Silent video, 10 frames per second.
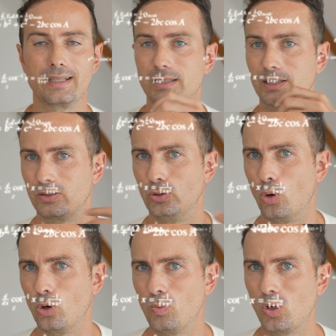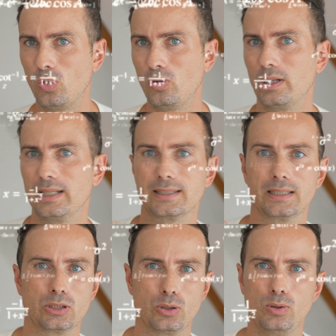Is it normal? Is
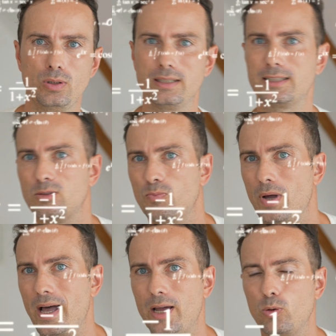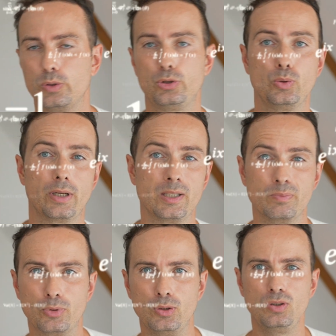it good? Is it bad? What should I
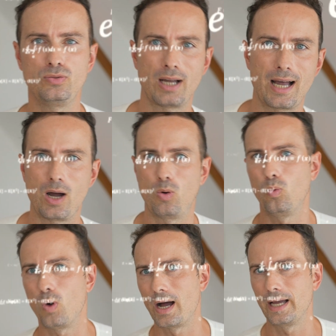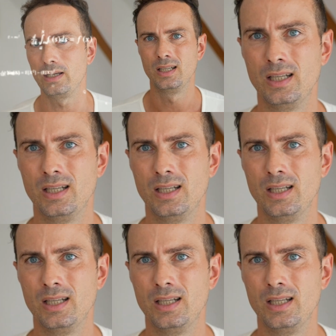improve? How? Why?